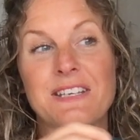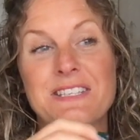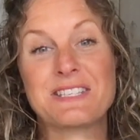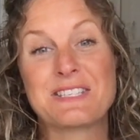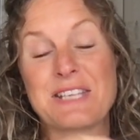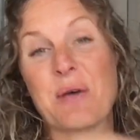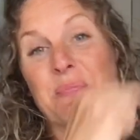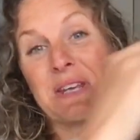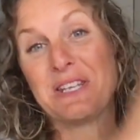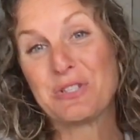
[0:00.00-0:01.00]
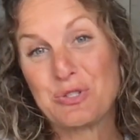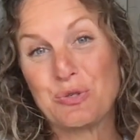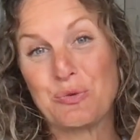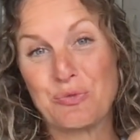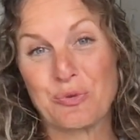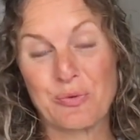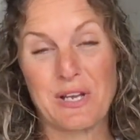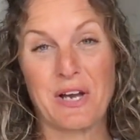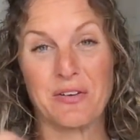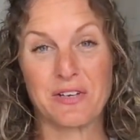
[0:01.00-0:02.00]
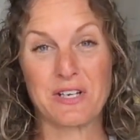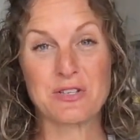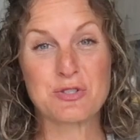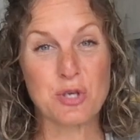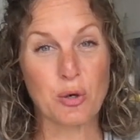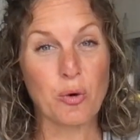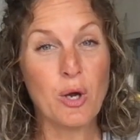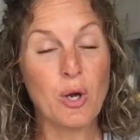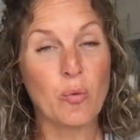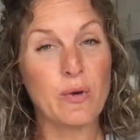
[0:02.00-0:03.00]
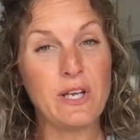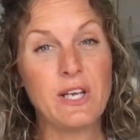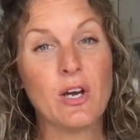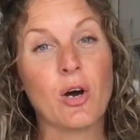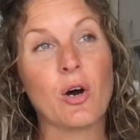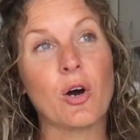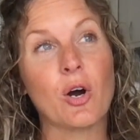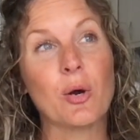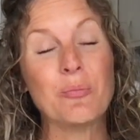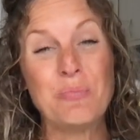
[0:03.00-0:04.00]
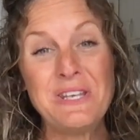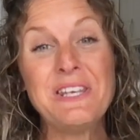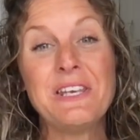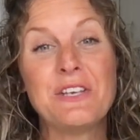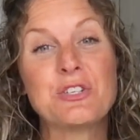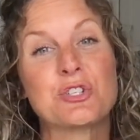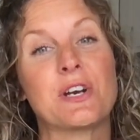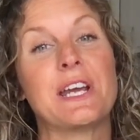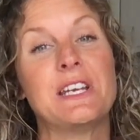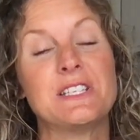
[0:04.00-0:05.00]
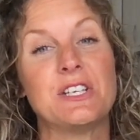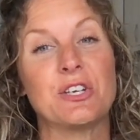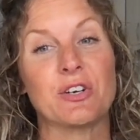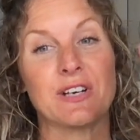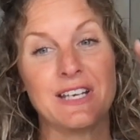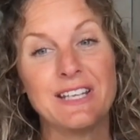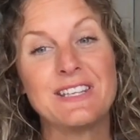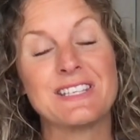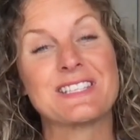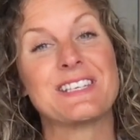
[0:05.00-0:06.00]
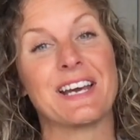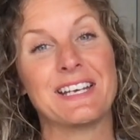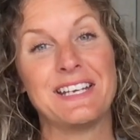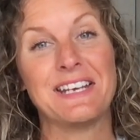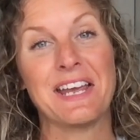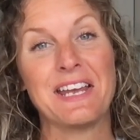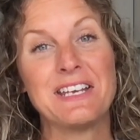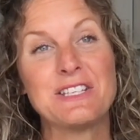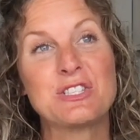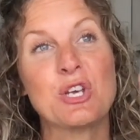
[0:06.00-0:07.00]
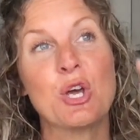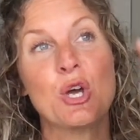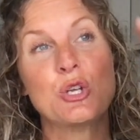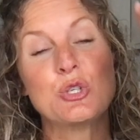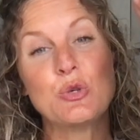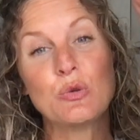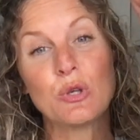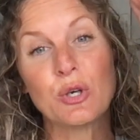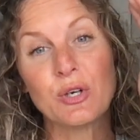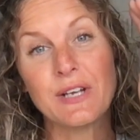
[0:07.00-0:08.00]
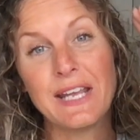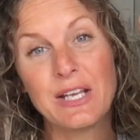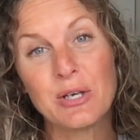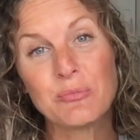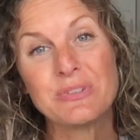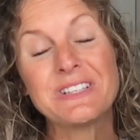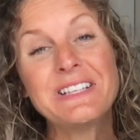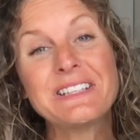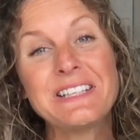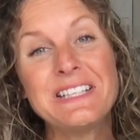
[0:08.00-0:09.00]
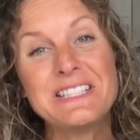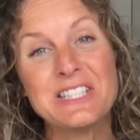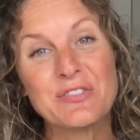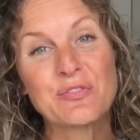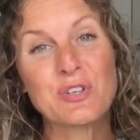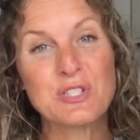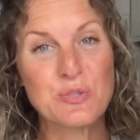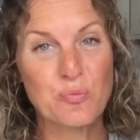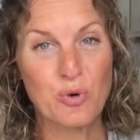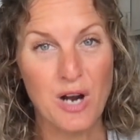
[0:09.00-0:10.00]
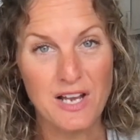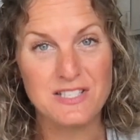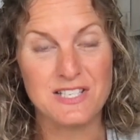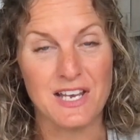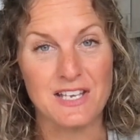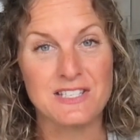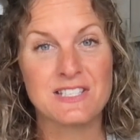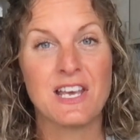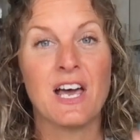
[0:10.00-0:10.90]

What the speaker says: step into the reality. So we are being trained here in this 90 days to learn a completely different process